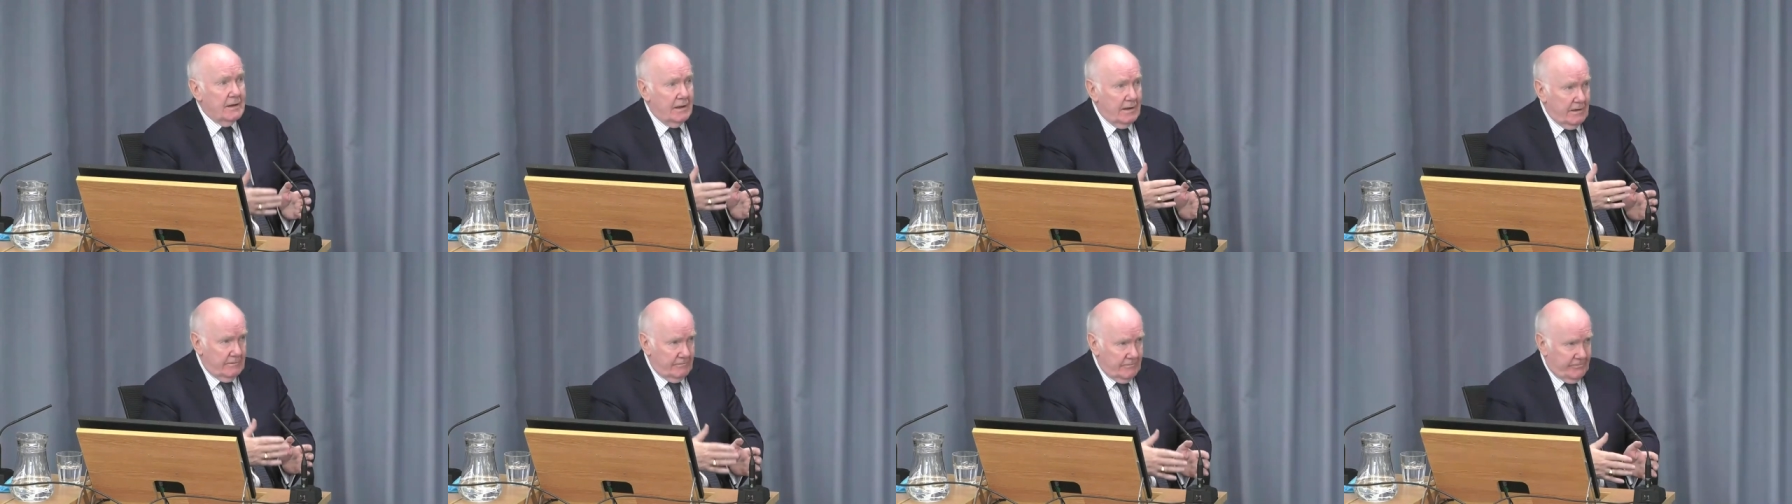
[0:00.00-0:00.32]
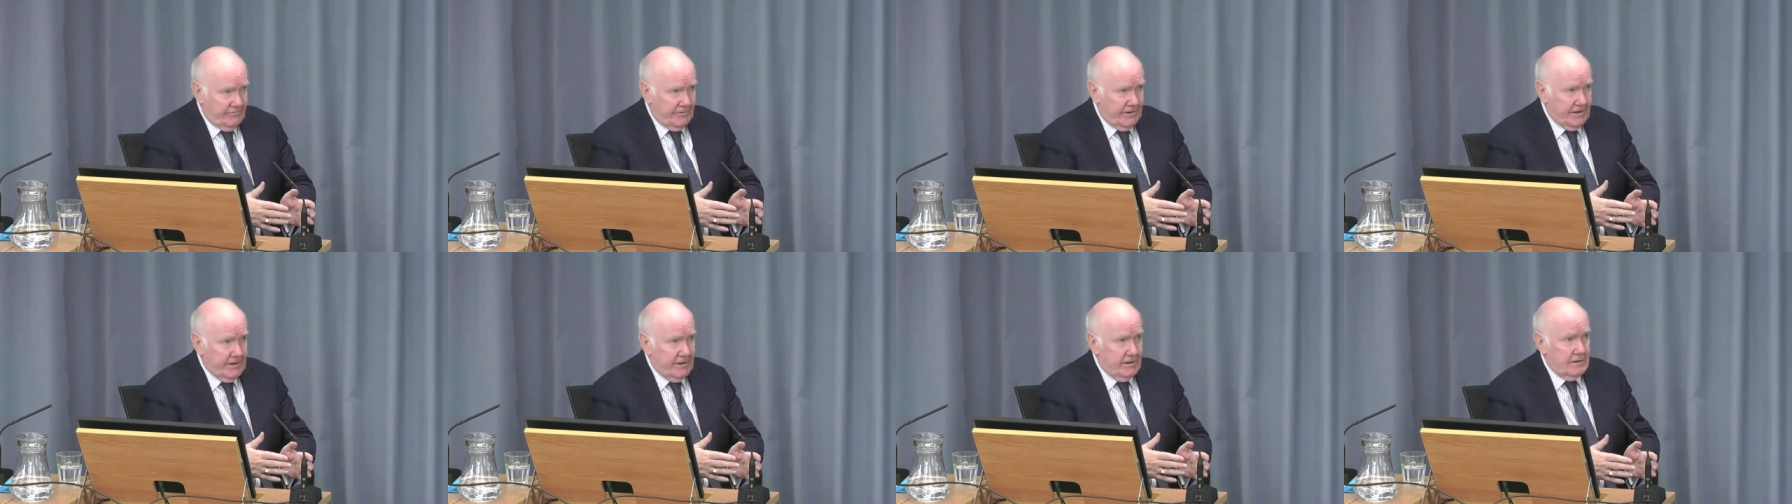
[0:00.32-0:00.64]
in
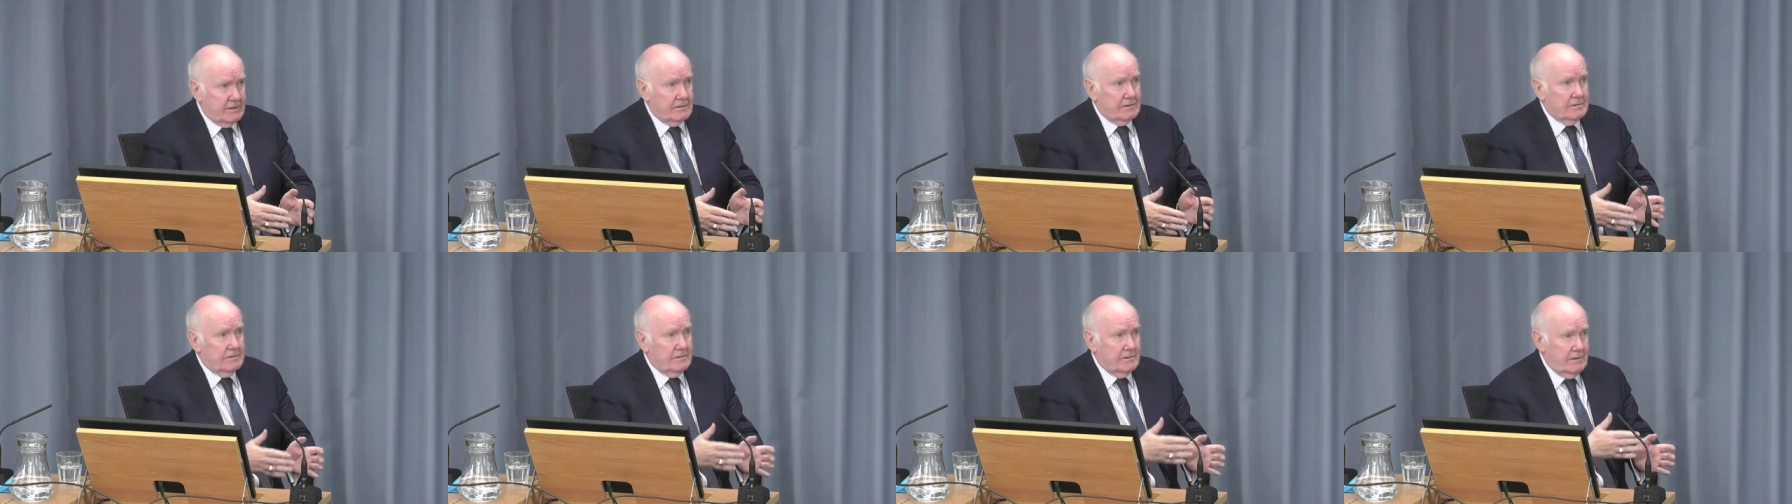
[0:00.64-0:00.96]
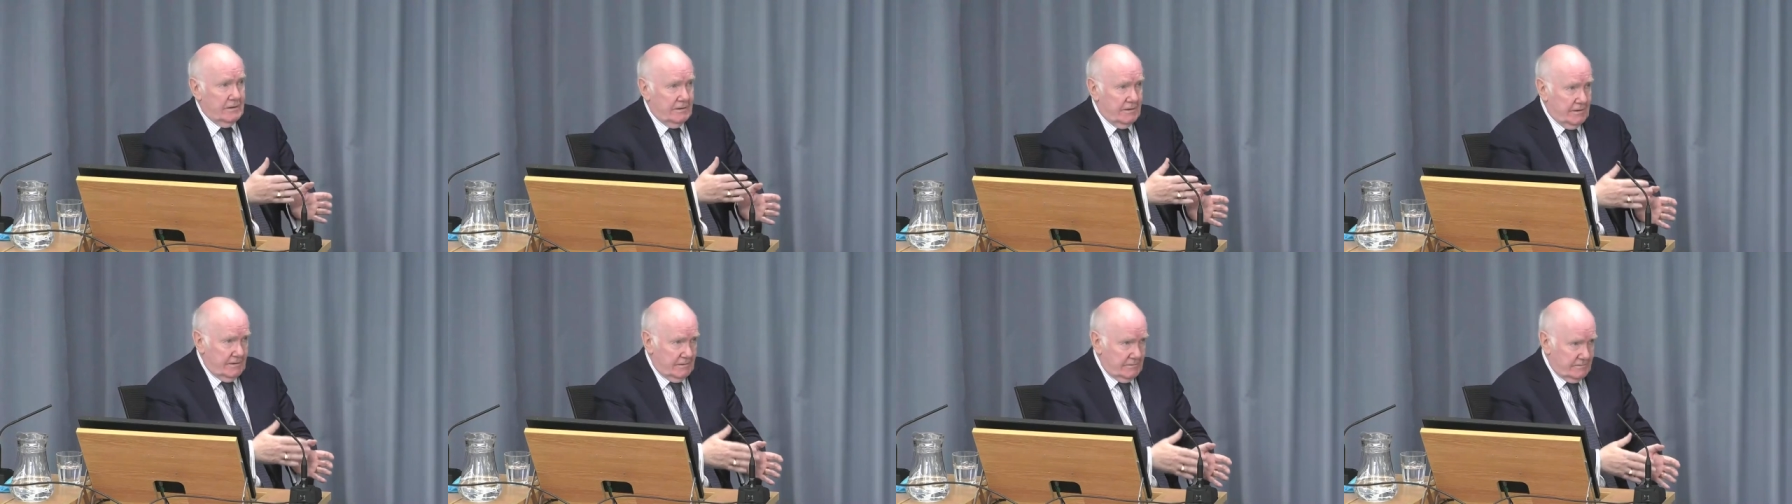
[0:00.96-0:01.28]
fear,
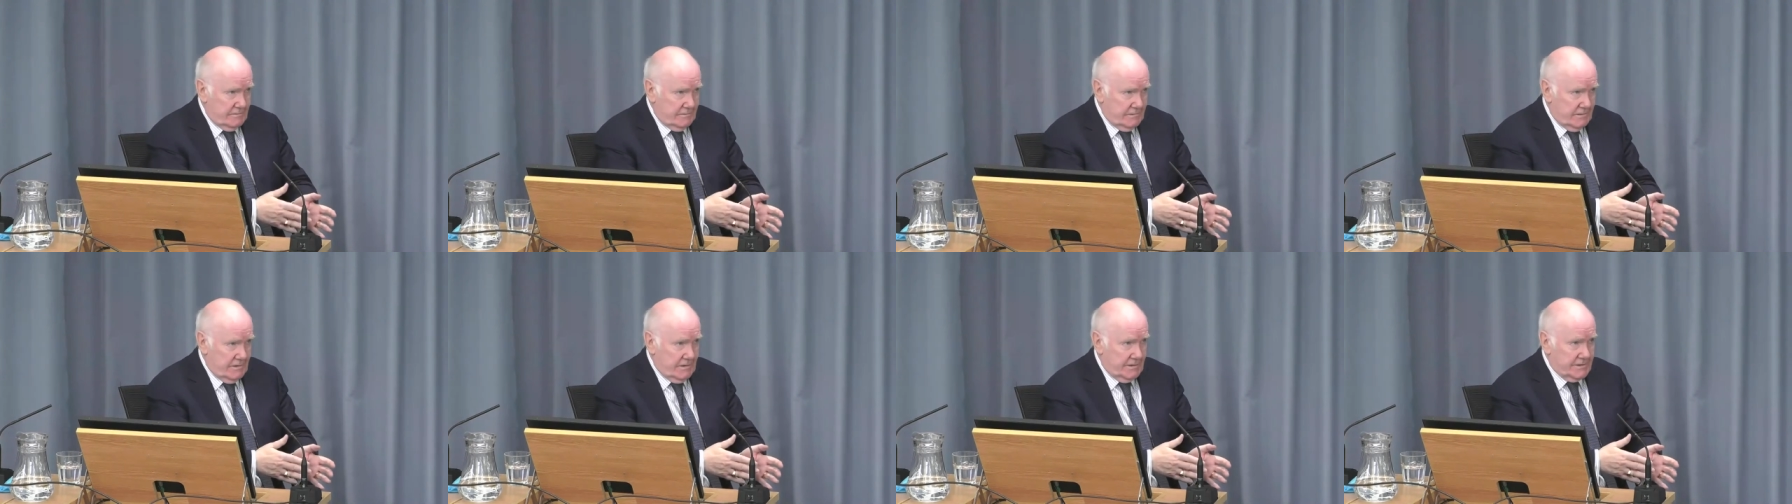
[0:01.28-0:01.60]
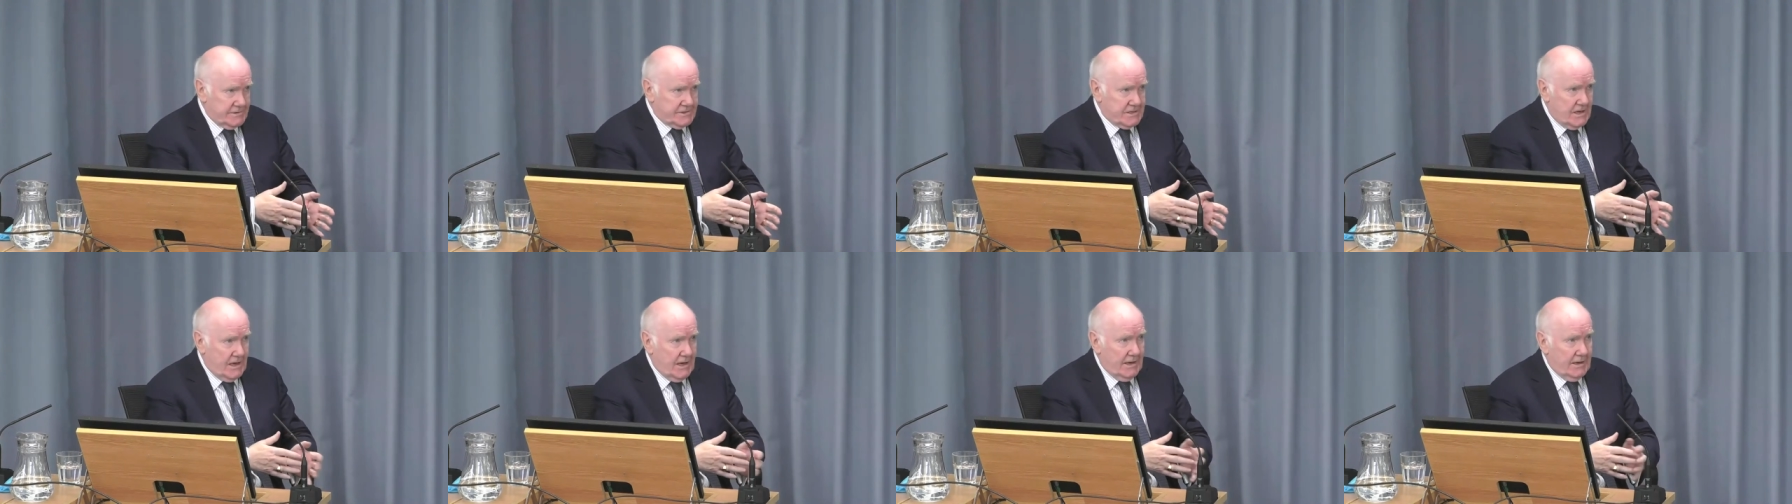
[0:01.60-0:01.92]
in
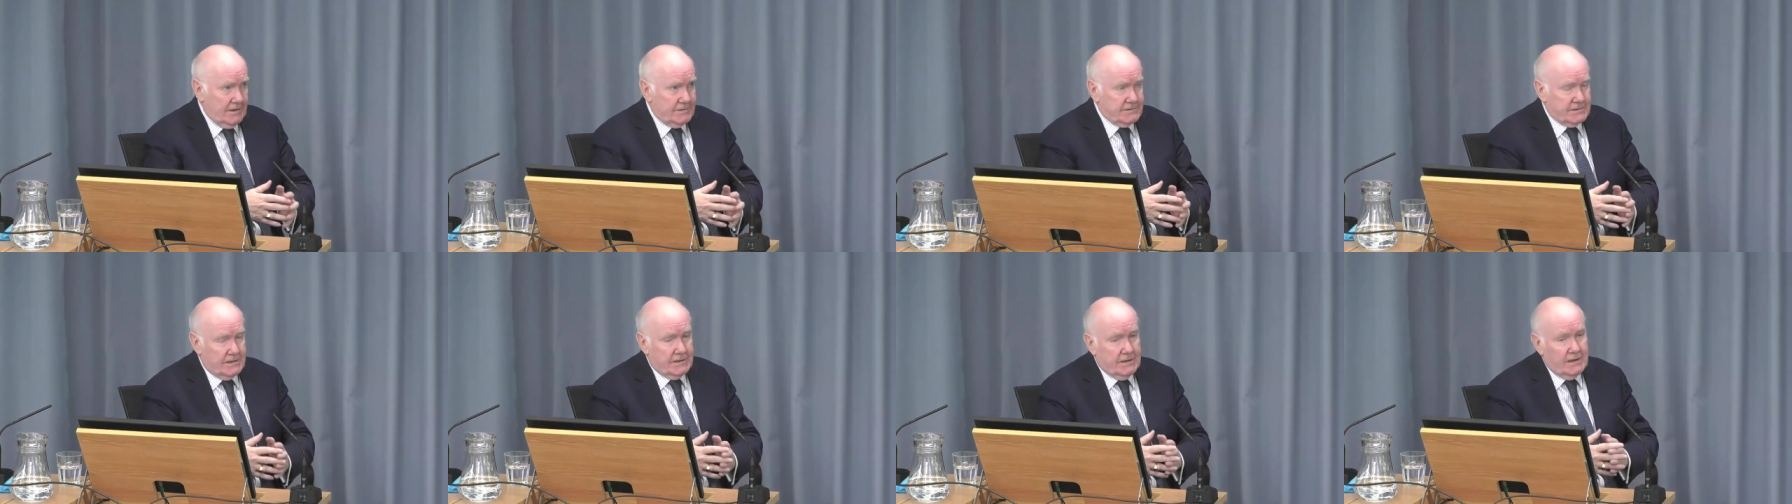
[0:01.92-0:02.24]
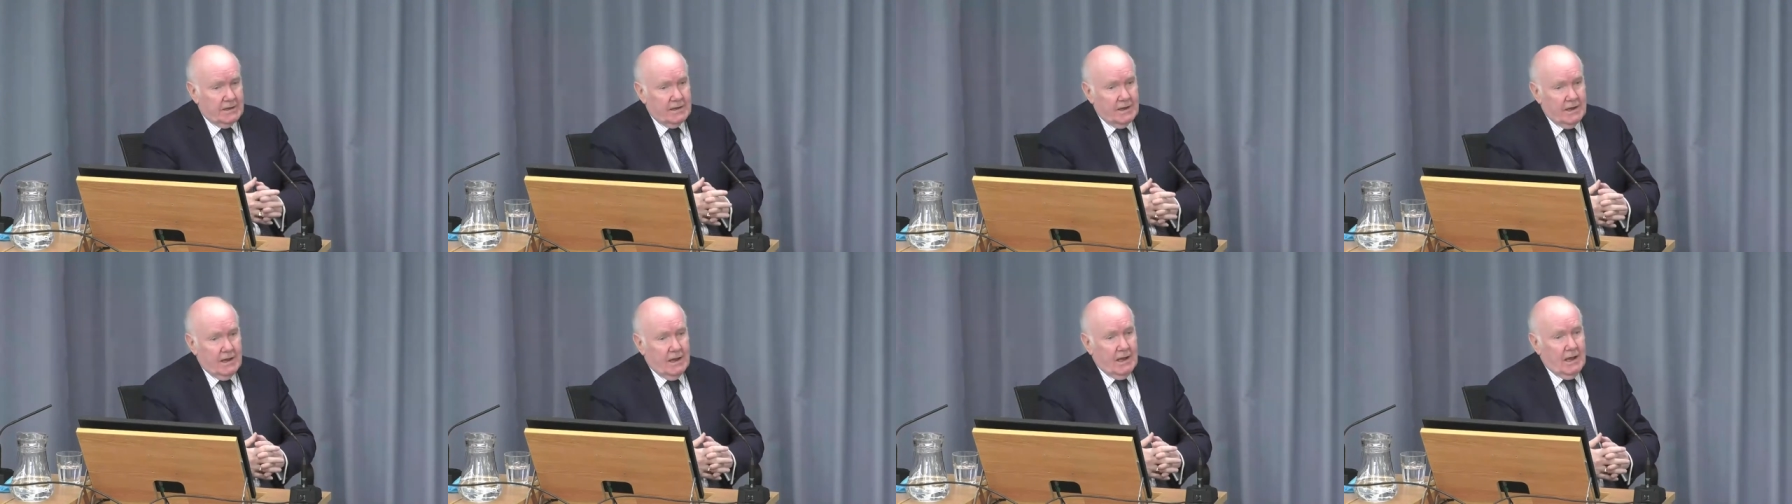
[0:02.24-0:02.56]

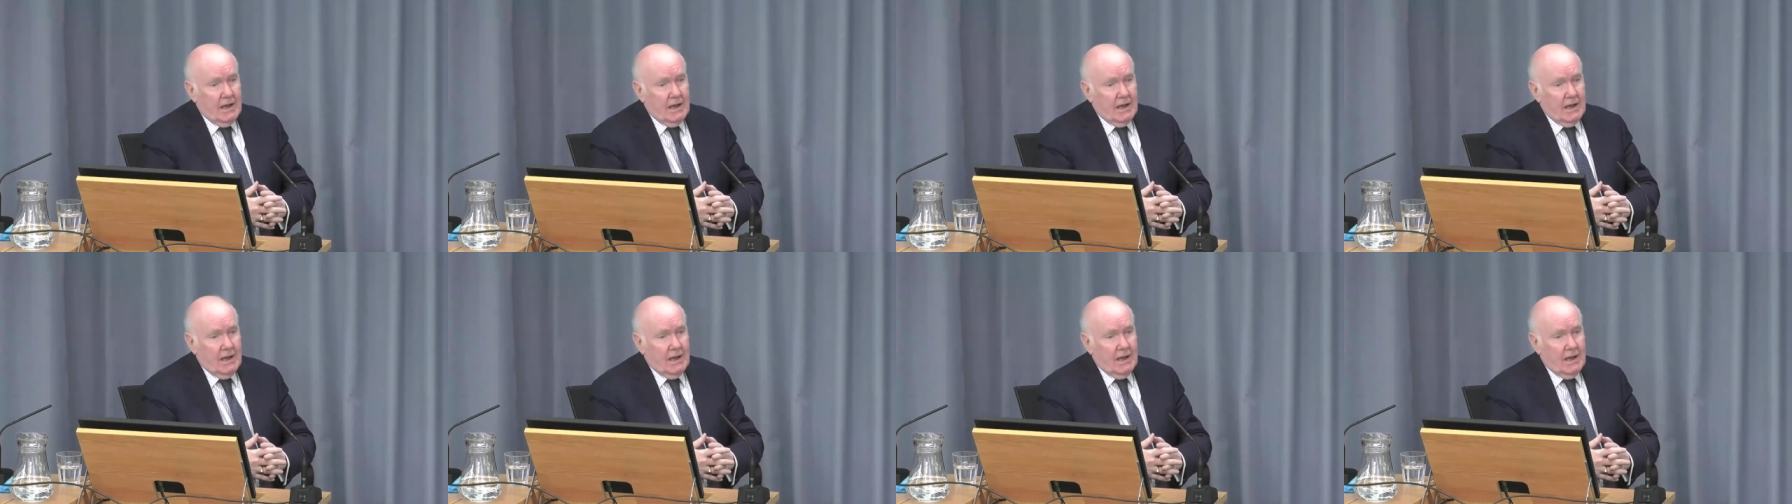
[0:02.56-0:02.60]
anxiety,